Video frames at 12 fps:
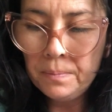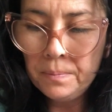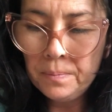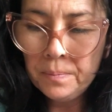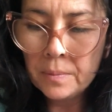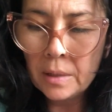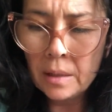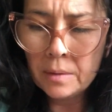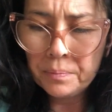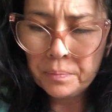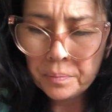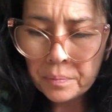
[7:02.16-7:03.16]

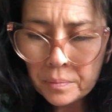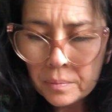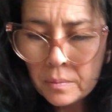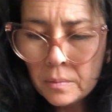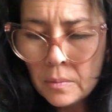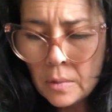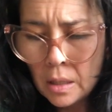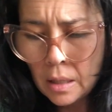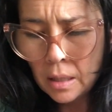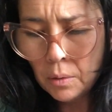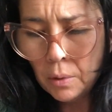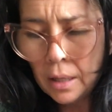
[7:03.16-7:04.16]
and
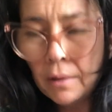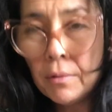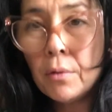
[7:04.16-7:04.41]
then we have the